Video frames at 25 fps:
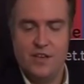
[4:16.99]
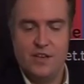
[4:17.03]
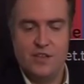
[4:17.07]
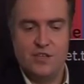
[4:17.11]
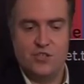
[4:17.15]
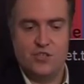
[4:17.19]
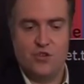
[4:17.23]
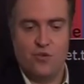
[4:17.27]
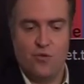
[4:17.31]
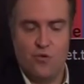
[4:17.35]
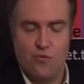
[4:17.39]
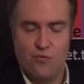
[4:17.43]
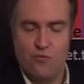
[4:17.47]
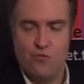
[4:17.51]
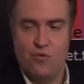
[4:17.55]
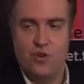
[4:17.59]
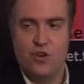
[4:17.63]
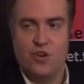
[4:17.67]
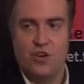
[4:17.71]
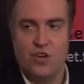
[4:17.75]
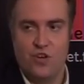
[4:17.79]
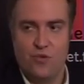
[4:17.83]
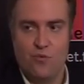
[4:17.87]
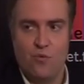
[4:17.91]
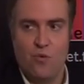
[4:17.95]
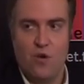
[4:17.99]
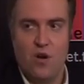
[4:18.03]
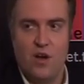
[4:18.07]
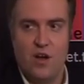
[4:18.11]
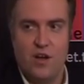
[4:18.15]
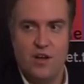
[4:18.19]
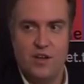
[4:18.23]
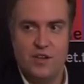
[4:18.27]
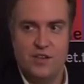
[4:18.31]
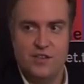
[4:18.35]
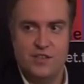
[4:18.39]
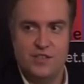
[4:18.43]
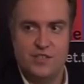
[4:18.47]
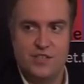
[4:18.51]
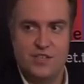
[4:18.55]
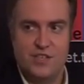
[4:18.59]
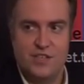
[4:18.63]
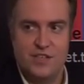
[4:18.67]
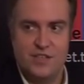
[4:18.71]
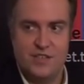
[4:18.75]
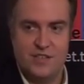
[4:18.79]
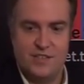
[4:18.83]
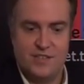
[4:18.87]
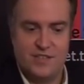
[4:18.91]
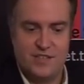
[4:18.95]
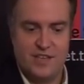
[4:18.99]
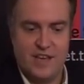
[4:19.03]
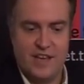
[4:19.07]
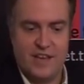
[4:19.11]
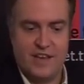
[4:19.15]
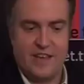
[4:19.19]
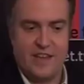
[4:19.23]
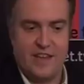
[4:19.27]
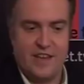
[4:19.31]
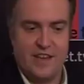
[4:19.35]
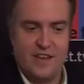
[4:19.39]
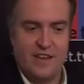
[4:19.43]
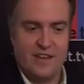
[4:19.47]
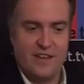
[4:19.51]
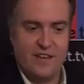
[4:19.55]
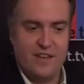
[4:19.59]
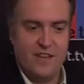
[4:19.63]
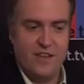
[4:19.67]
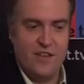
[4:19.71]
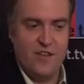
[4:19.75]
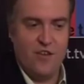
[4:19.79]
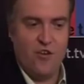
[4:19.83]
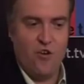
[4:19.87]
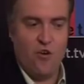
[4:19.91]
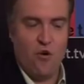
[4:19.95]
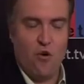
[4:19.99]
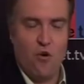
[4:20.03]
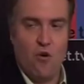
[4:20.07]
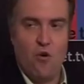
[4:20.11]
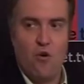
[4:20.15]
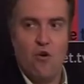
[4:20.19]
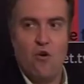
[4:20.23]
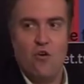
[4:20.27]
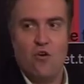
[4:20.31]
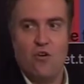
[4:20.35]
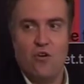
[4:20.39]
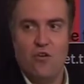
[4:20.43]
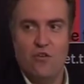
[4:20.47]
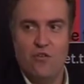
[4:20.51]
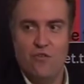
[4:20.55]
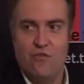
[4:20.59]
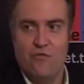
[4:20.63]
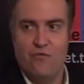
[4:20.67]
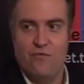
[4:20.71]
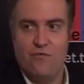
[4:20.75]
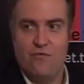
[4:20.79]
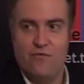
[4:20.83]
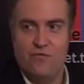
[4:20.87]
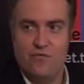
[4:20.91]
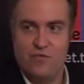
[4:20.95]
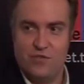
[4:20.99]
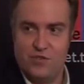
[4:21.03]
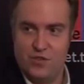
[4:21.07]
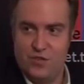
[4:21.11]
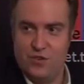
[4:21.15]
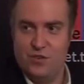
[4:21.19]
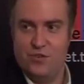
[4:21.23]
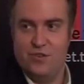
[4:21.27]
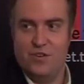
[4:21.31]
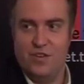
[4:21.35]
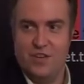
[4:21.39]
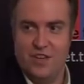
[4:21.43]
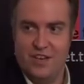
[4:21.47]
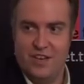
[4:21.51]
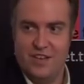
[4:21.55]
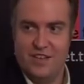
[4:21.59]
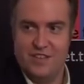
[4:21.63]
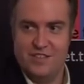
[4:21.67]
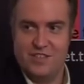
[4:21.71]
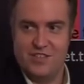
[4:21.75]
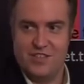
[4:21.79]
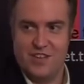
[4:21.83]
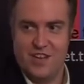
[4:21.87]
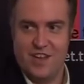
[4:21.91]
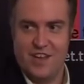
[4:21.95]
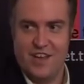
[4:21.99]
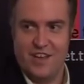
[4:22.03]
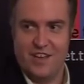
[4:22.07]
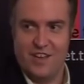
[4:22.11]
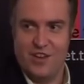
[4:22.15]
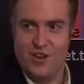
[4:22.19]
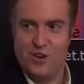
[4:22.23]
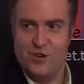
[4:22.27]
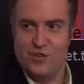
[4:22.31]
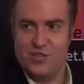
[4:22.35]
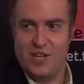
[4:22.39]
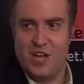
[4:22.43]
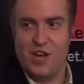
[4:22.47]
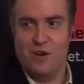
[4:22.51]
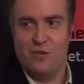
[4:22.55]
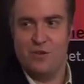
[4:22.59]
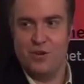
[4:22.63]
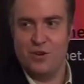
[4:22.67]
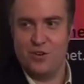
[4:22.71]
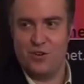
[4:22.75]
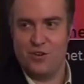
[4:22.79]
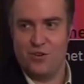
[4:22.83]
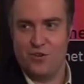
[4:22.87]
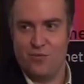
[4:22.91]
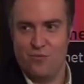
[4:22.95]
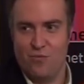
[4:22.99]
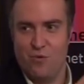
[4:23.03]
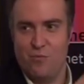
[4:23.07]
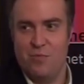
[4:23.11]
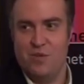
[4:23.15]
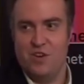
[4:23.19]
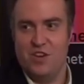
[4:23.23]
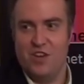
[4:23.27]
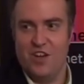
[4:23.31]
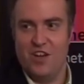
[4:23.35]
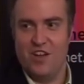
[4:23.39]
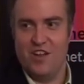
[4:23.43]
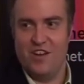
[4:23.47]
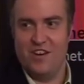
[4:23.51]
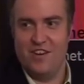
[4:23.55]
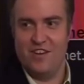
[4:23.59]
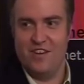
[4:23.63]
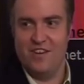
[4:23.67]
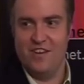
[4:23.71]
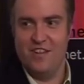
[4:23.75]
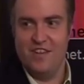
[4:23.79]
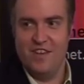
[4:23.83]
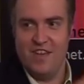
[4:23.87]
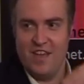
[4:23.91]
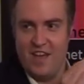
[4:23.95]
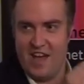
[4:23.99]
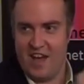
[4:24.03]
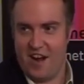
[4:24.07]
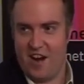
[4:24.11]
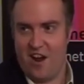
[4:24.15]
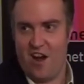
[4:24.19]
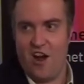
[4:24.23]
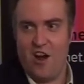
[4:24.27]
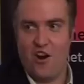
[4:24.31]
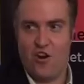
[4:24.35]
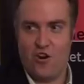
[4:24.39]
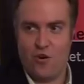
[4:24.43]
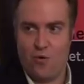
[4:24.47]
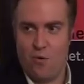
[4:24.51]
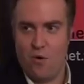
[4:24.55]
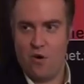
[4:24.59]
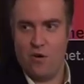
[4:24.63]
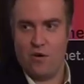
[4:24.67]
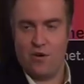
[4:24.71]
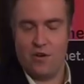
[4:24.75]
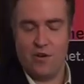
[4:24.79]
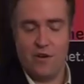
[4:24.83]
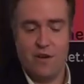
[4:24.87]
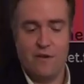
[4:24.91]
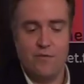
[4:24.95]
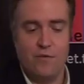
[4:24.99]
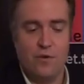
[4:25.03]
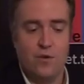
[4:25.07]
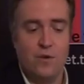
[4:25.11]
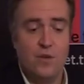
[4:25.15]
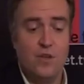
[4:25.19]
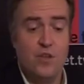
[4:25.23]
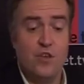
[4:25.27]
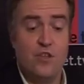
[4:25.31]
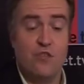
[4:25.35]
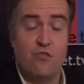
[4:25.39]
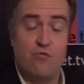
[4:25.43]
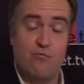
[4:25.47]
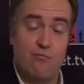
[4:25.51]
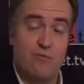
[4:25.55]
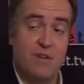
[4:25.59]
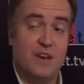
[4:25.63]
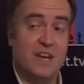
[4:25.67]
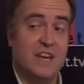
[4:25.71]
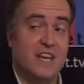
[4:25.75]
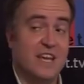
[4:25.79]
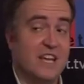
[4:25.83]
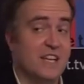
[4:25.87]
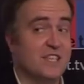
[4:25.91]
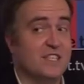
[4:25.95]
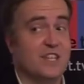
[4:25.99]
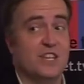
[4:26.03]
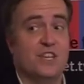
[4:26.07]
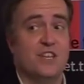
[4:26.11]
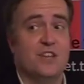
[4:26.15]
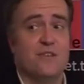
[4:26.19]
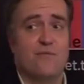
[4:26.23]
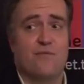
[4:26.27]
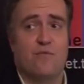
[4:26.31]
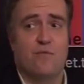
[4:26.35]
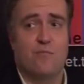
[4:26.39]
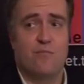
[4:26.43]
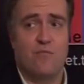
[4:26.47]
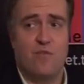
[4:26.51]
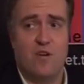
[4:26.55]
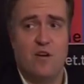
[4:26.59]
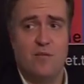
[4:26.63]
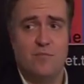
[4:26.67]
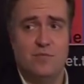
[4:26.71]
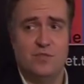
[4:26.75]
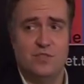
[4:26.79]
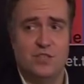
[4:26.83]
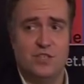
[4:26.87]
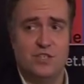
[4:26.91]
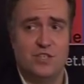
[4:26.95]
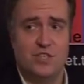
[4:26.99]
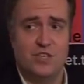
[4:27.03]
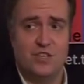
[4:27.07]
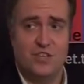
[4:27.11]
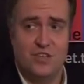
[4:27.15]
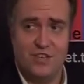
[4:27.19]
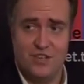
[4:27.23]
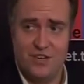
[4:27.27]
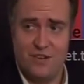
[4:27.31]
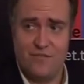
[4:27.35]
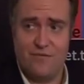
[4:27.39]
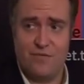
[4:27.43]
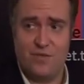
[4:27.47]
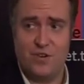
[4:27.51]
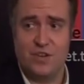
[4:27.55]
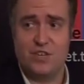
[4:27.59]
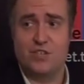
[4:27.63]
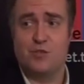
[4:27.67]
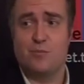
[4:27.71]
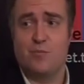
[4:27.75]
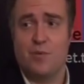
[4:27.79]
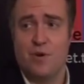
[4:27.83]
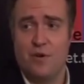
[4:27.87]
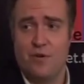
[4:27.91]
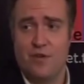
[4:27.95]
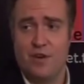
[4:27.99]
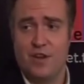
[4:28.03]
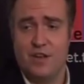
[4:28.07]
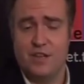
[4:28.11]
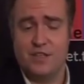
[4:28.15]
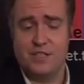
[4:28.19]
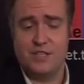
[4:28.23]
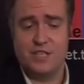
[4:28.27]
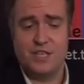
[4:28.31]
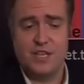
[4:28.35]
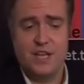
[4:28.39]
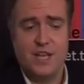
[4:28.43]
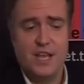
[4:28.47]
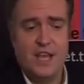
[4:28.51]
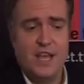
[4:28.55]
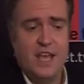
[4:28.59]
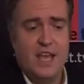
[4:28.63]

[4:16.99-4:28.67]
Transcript: So it really was taking all of 2D and saying, here's how it will be done at a higher quality level. 3D is a different proposition, a different experience.